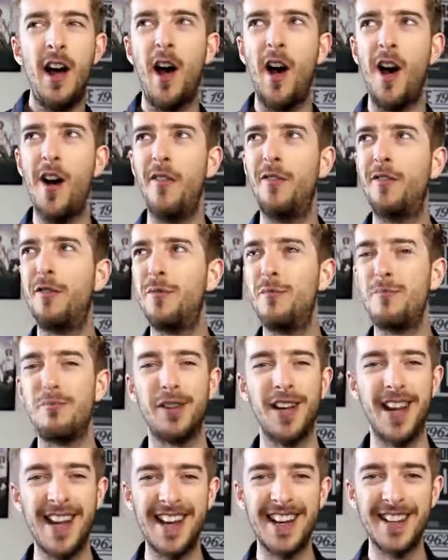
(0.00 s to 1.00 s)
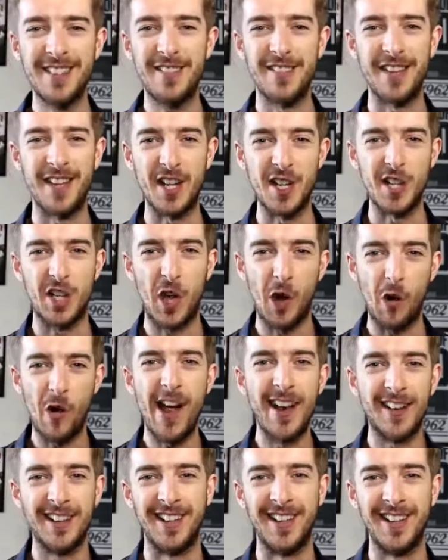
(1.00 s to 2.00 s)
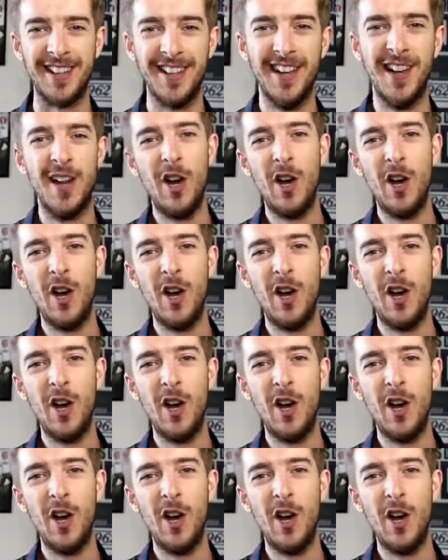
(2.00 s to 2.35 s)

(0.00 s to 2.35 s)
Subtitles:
of playing things correctly.